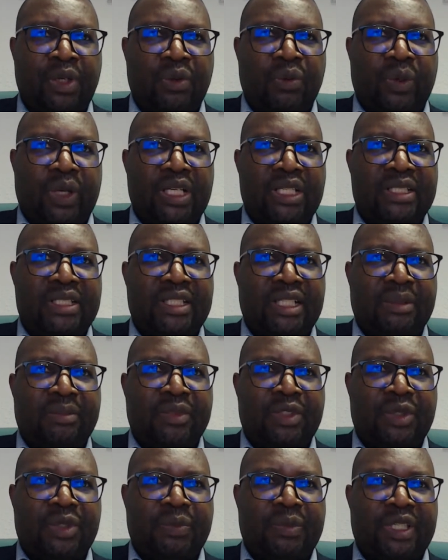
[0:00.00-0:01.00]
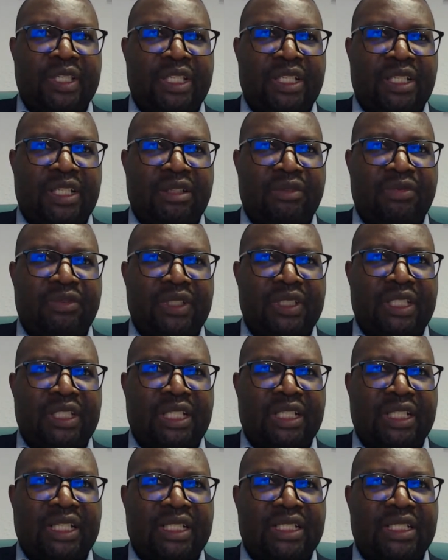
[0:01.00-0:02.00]
Whilst I'm speaking of
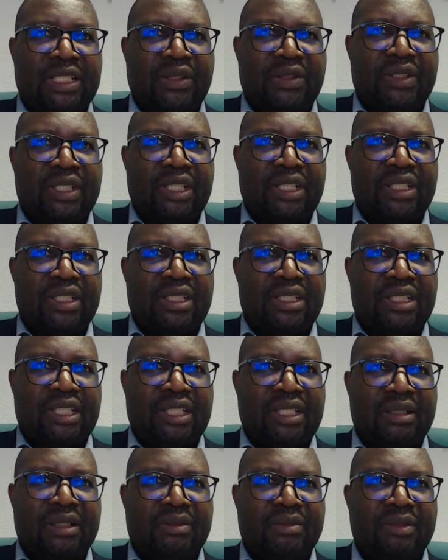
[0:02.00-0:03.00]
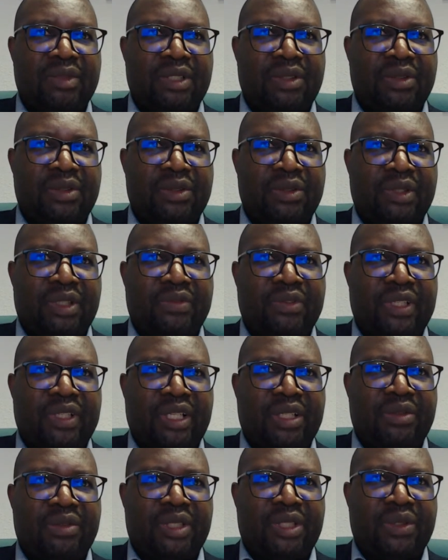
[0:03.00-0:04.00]
young adults and also
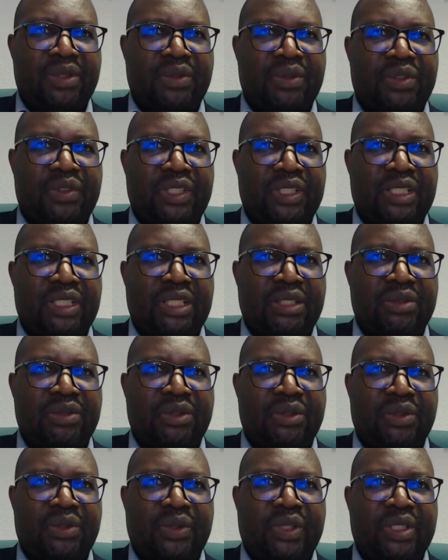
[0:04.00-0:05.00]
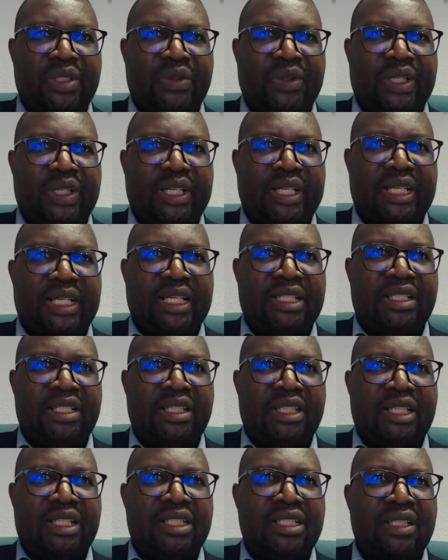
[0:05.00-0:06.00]
referring to children, I also want to highlight
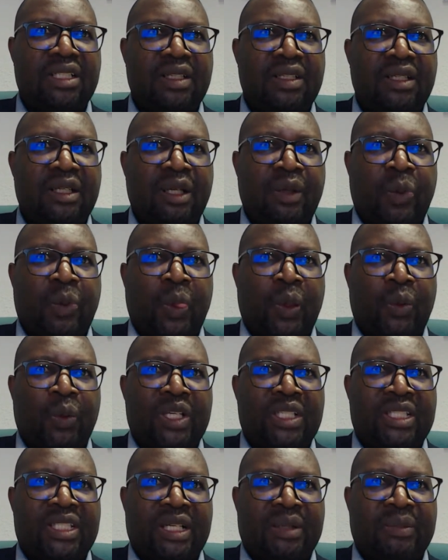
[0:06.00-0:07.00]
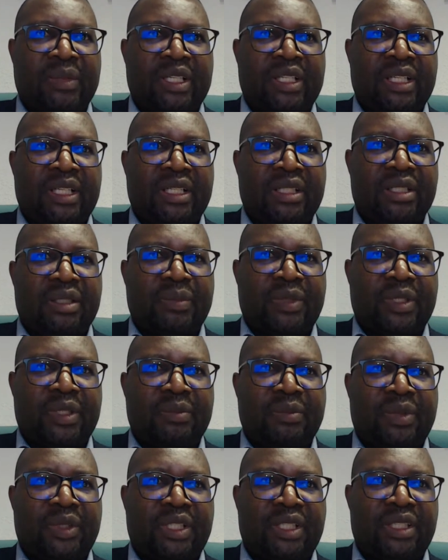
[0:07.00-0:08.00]
that where someone has been
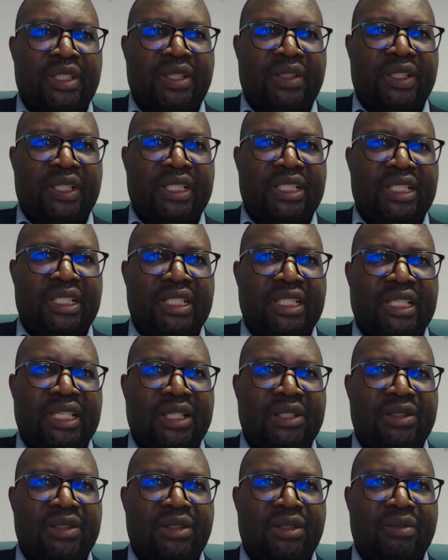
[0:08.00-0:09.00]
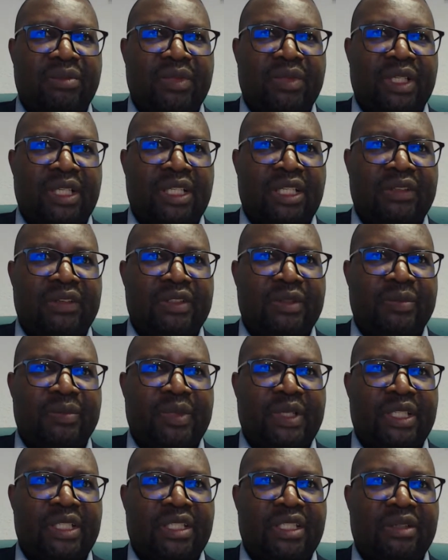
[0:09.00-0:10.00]
born in the United Kingdom and they've
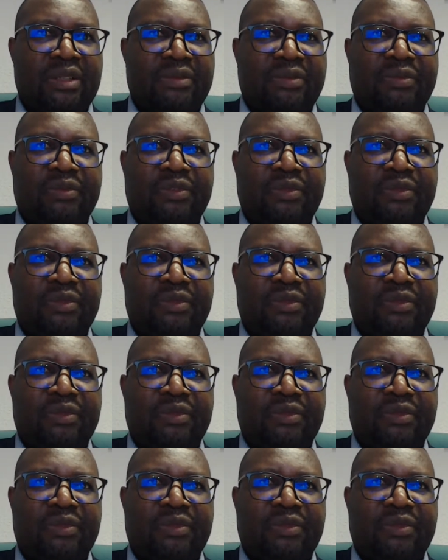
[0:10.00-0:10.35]
spent the